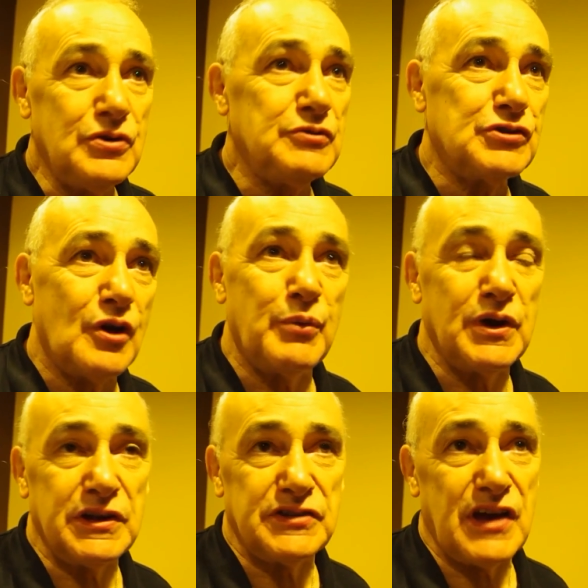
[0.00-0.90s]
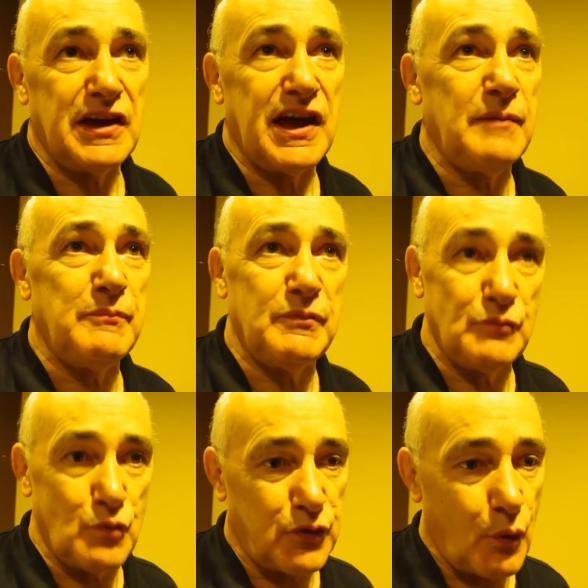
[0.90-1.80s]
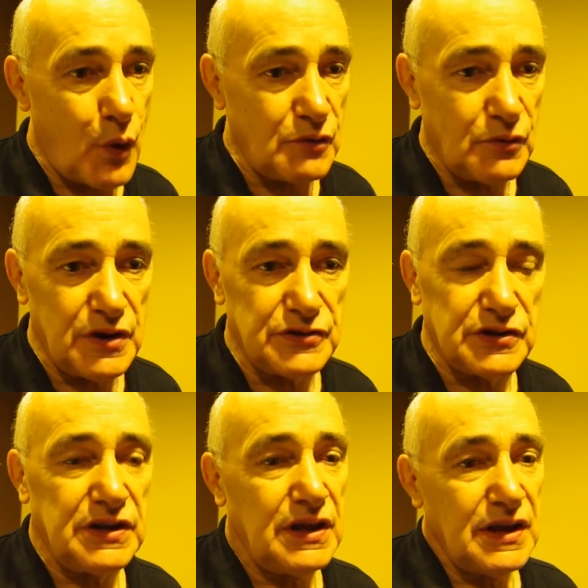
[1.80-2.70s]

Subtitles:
We knew he was going to bring his A game for one reason.